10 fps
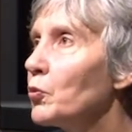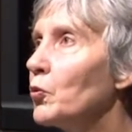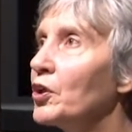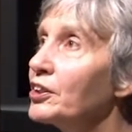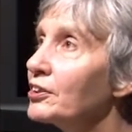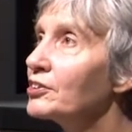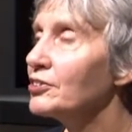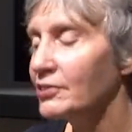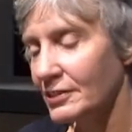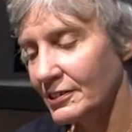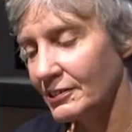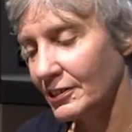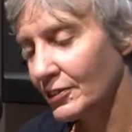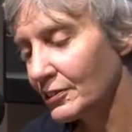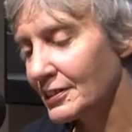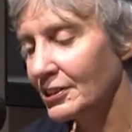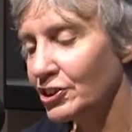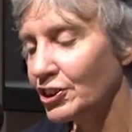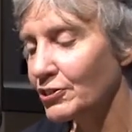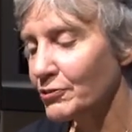what are you going to do?
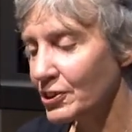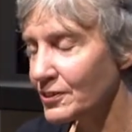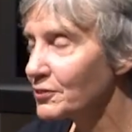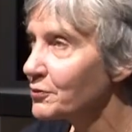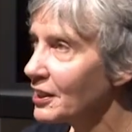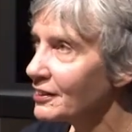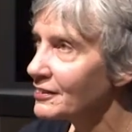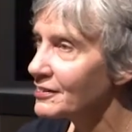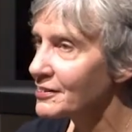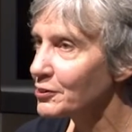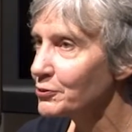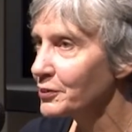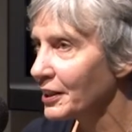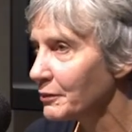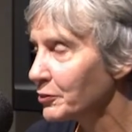Send your children to school, they enter the school game.